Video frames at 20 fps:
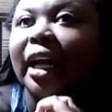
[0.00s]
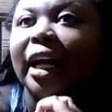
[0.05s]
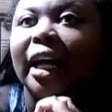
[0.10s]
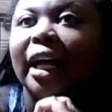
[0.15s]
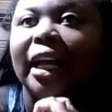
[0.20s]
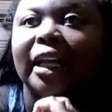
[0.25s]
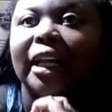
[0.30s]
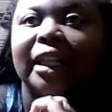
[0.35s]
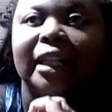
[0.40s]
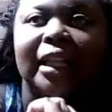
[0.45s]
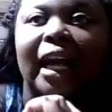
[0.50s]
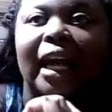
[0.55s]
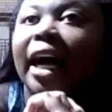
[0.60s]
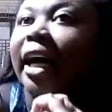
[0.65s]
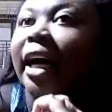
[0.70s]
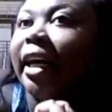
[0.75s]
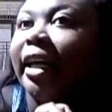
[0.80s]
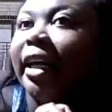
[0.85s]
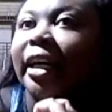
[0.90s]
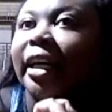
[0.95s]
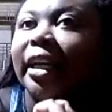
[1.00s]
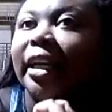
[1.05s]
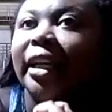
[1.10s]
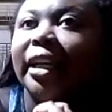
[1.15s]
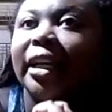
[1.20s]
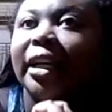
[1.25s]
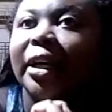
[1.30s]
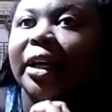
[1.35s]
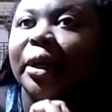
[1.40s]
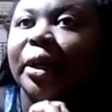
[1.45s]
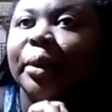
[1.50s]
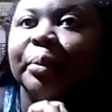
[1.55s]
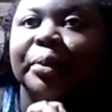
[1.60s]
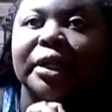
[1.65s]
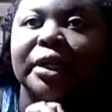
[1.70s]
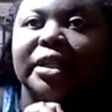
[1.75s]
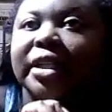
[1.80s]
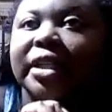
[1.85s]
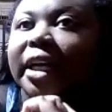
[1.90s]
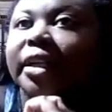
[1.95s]
a lion
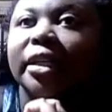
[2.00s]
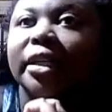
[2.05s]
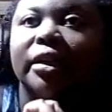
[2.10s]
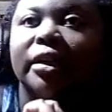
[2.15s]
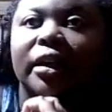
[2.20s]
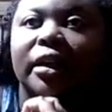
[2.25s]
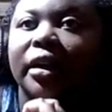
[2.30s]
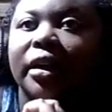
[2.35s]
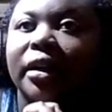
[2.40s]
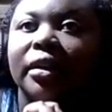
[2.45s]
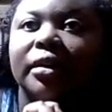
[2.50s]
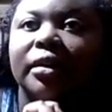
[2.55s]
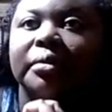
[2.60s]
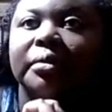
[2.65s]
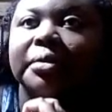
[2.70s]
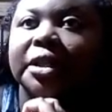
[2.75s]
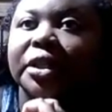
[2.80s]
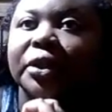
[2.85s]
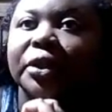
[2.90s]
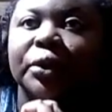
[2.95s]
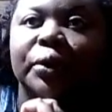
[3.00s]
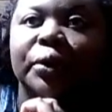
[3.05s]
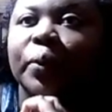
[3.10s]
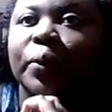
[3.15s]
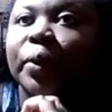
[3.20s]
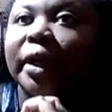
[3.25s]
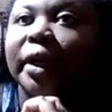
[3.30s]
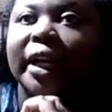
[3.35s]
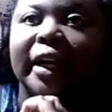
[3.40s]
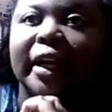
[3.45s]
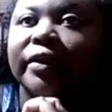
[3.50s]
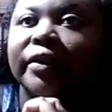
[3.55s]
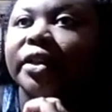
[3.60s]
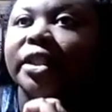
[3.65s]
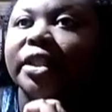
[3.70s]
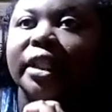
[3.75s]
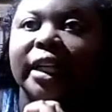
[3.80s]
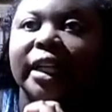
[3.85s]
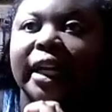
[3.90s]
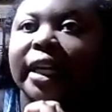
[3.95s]
protecting her cubs and doing whatever
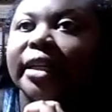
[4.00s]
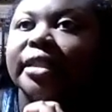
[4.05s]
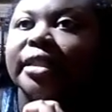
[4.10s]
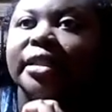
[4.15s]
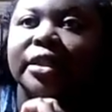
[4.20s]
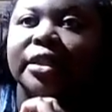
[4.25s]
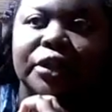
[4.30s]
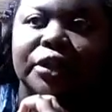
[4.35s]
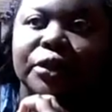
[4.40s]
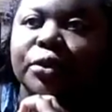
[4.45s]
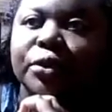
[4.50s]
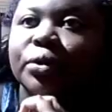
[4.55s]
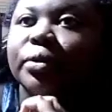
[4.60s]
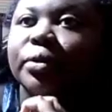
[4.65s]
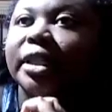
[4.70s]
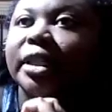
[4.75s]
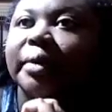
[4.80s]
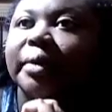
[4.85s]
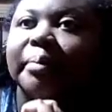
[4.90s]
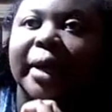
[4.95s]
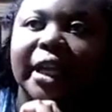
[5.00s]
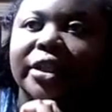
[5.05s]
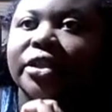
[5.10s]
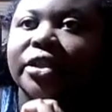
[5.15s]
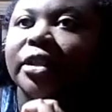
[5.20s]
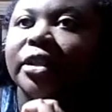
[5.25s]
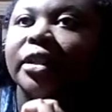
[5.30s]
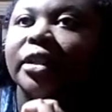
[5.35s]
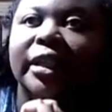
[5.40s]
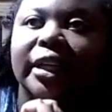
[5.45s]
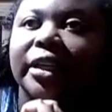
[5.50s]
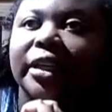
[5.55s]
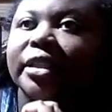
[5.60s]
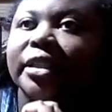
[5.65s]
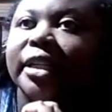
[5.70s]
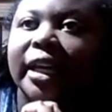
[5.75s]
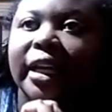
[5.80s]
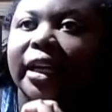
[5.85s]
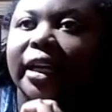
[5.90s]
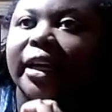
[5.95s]
she has to do to make sure that they're
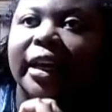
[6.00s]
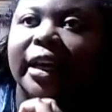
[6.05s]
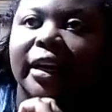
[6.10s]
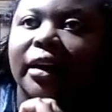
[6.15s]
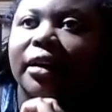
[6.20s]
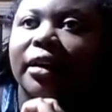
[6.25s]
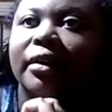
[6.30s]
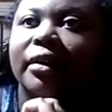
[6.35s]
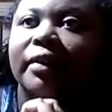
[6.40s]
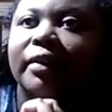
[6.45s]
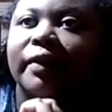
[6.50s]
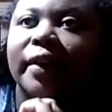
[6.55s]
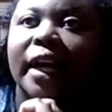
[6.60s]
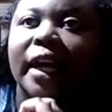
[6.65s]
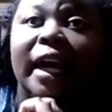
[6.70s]
taken care of.